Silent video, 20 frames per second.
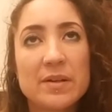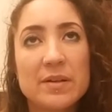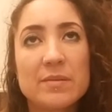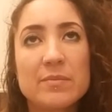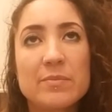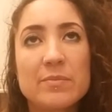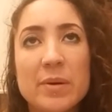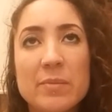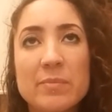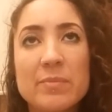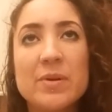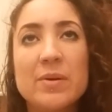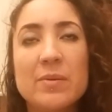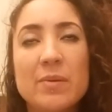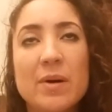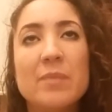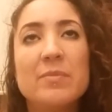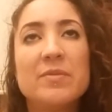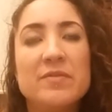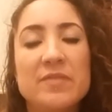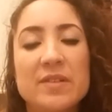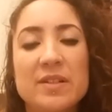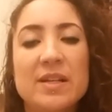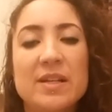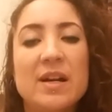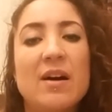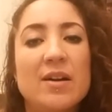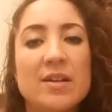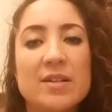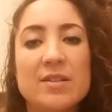pump you up and think,
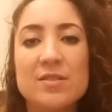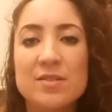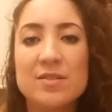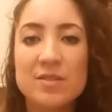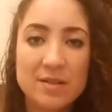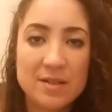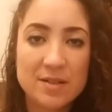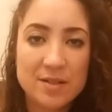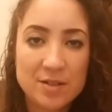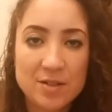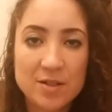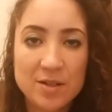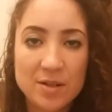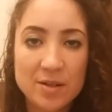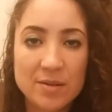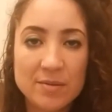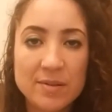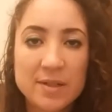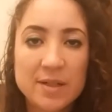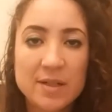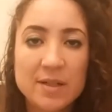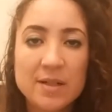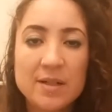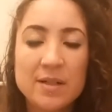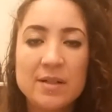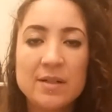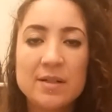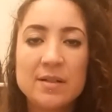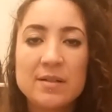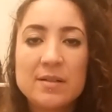yeah, I can do this too.
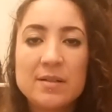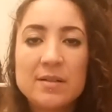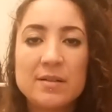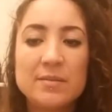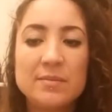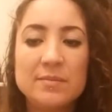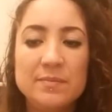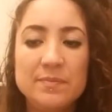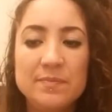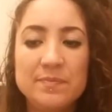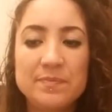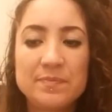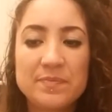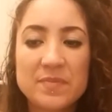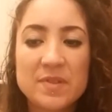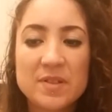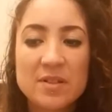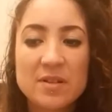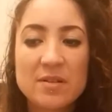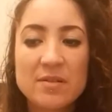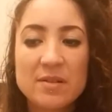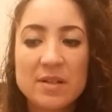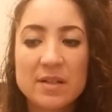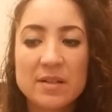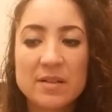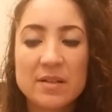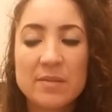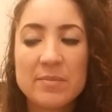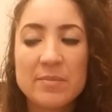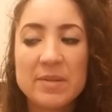So
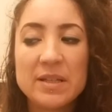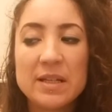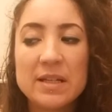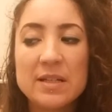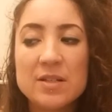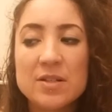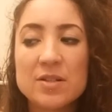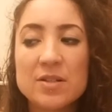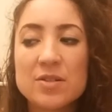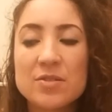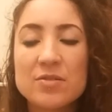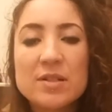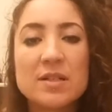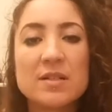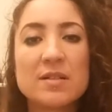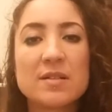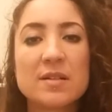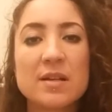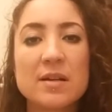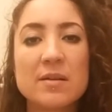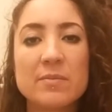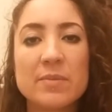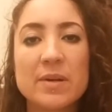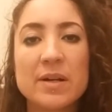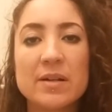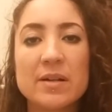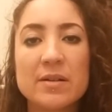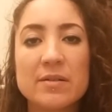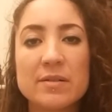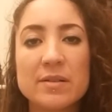yeah, I mean, the industry is getting
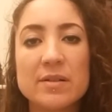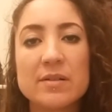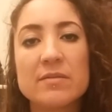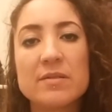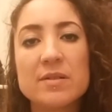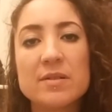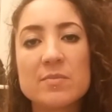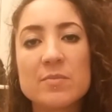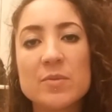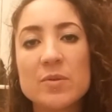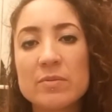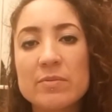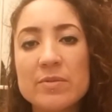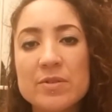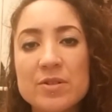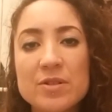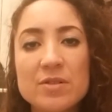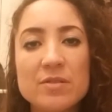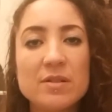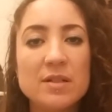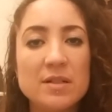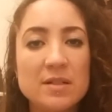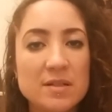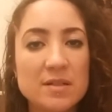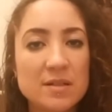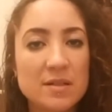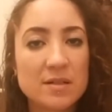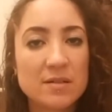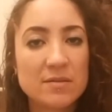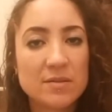better and there is more opportunities
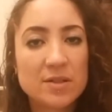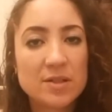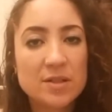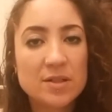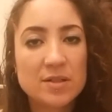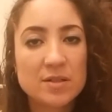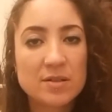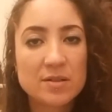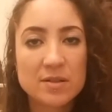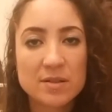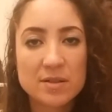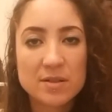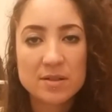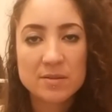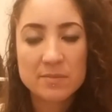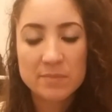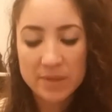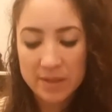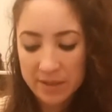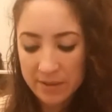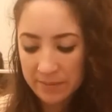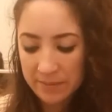now, which is good, but